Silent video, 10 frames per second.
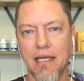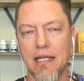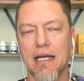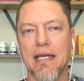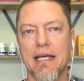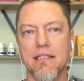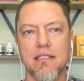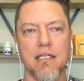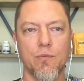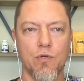And I had
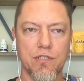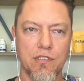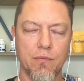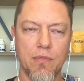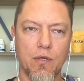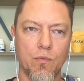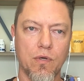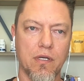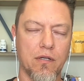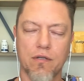someone submit
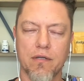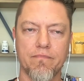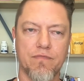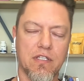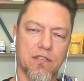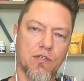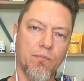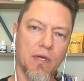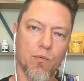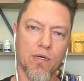one or didn't
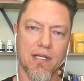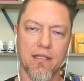submit one.